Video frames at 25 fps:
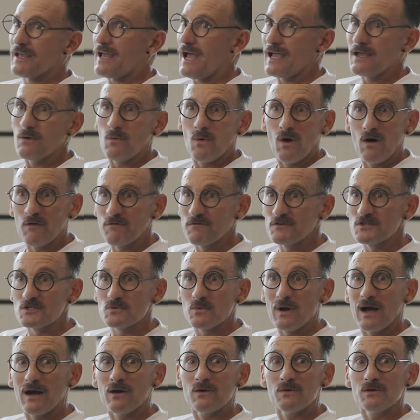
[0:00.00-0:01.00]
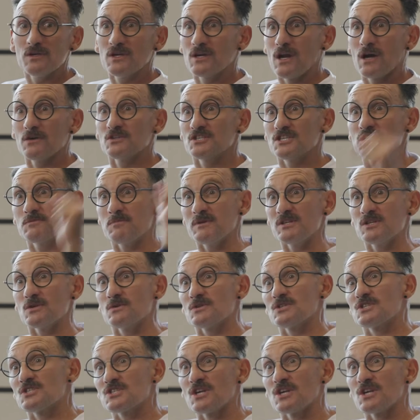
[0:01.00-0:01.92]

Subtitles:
Kate Woff as well, she's been doing